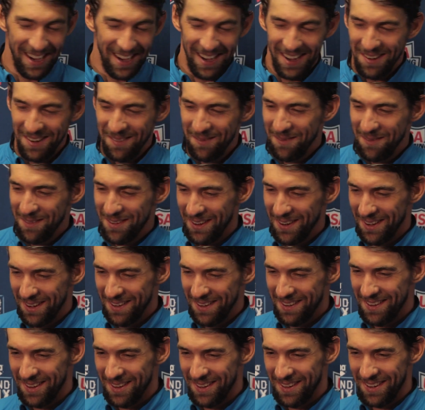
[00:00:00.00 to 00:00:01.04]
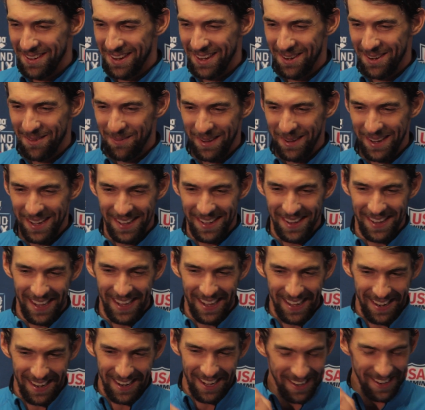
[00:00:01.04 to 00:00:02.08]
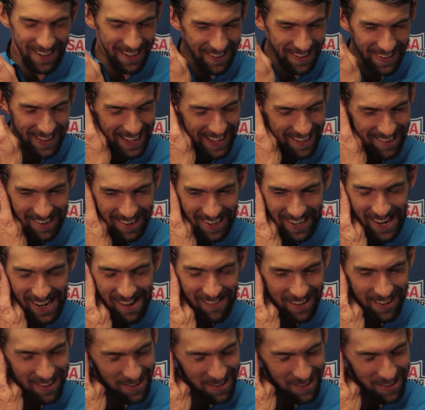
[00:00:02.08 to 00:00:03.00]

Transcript: Um, so so you it's good to be that? on that on, on, that side of it.